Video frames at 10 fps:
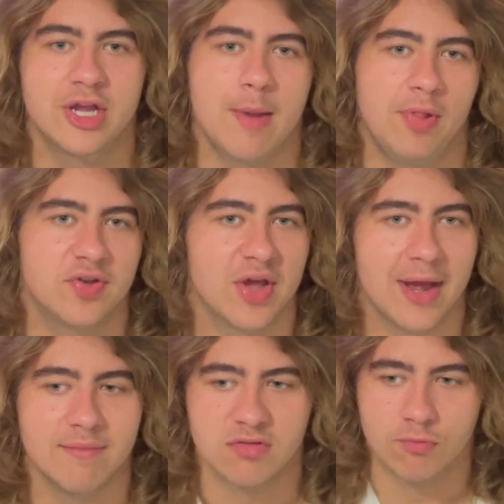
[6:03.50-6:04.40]
a couple of
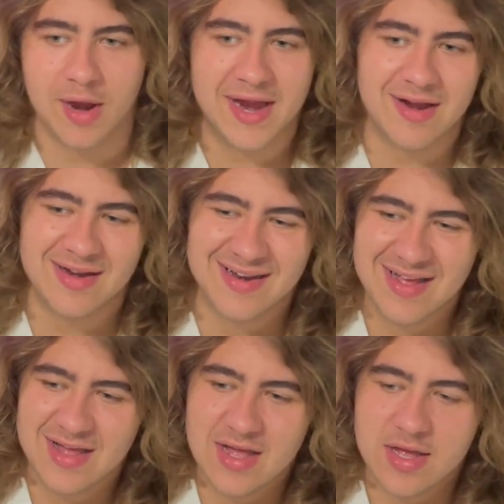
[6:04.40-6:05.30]
times right
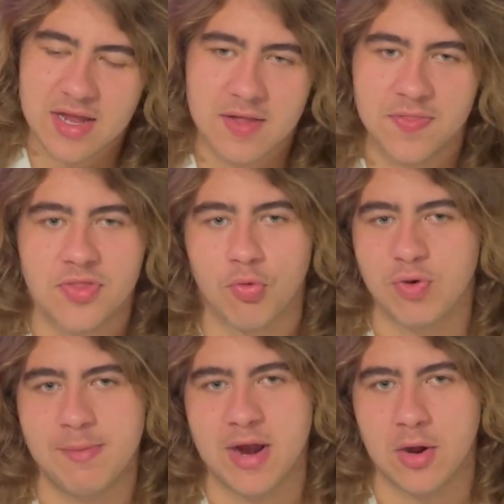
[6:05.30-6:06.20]
in the
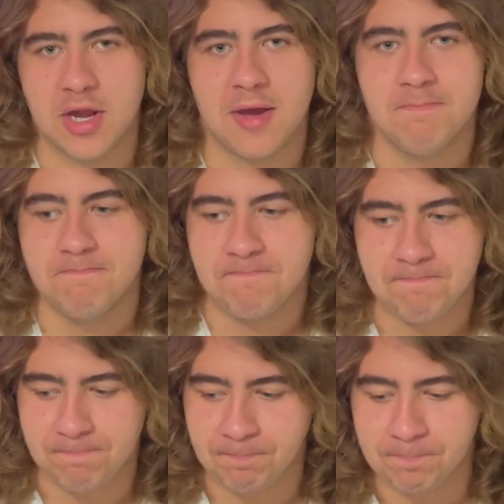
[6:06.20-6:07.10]
rib area.
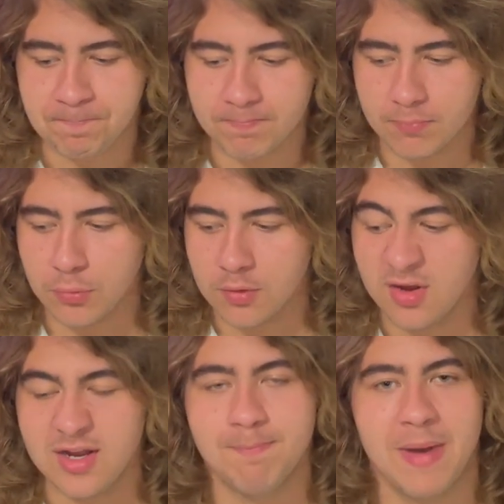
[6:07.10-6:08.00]

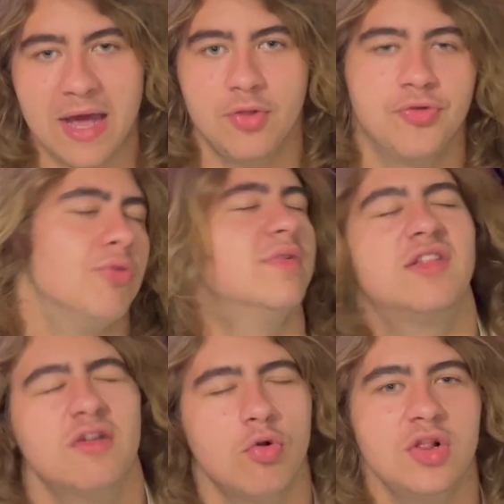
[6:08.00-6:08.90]
He battled through. It was
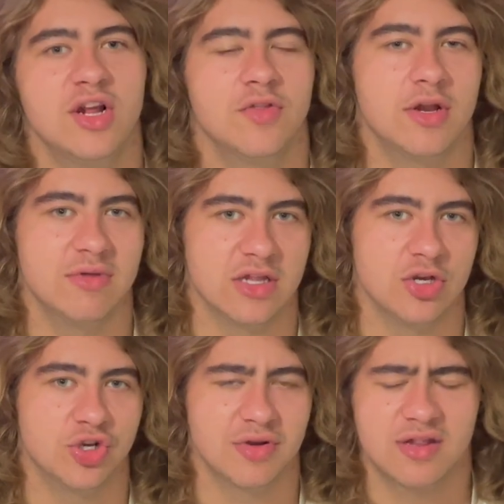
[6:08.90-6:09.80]
so clear that he was
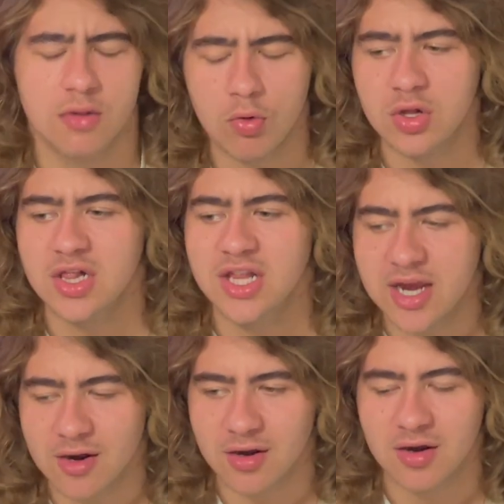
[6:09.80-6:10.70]
injured. So
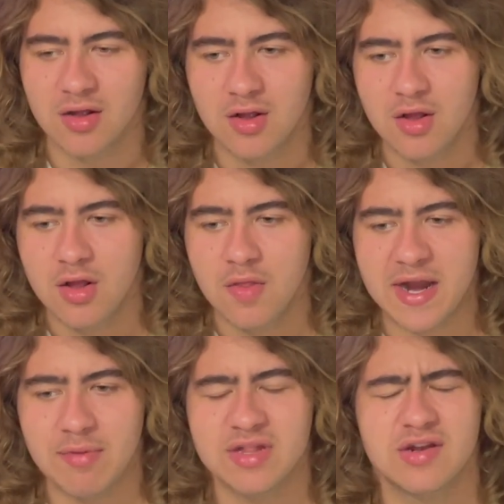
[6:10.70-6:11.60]
clear
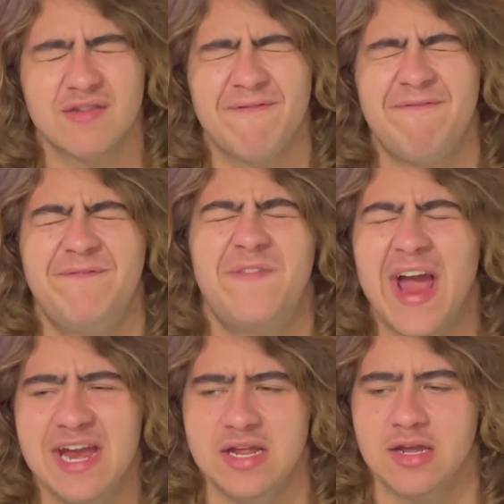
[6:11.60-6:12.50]
that he was just
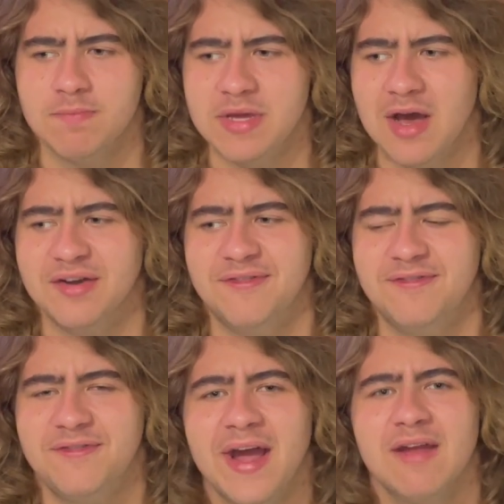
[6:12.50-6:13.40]
fighting beyond
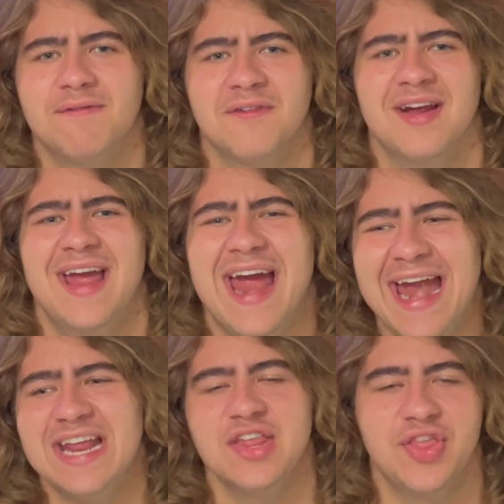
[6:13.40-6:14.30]
fight for
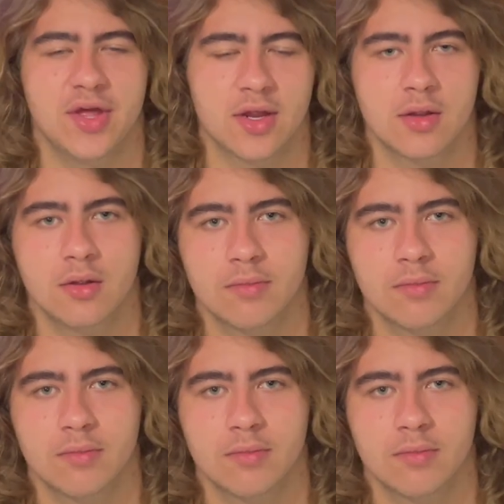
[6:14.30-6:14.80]
anything.